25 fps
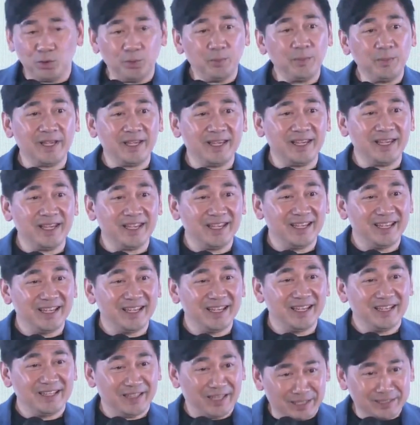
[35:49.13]
To me,
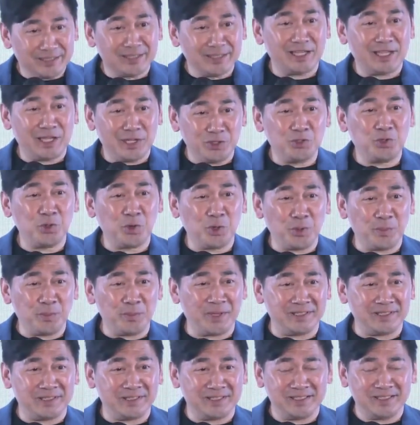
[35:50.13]
that's
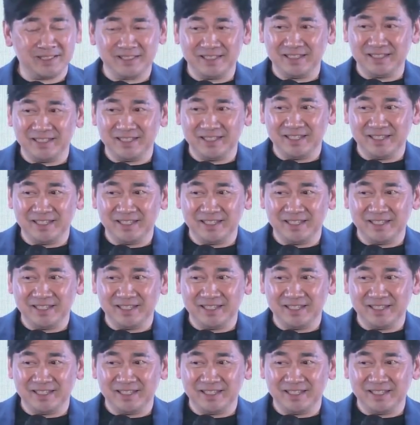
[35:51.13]
enjoyment.